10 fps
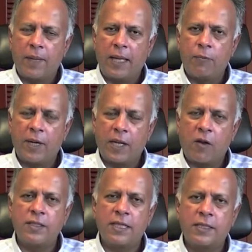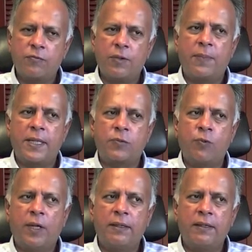And when I contacted
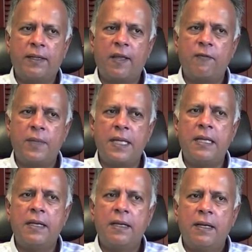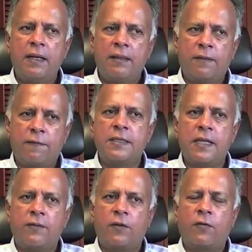Ridpest, what gave me the
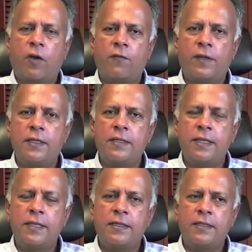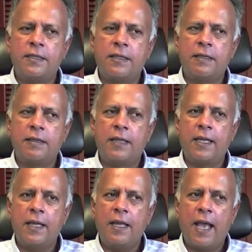first level of confidence is
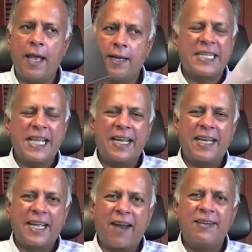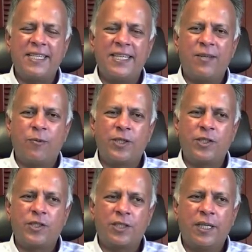they had a guarantee
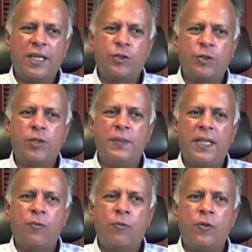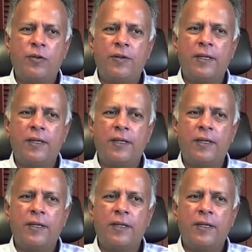which assured me they would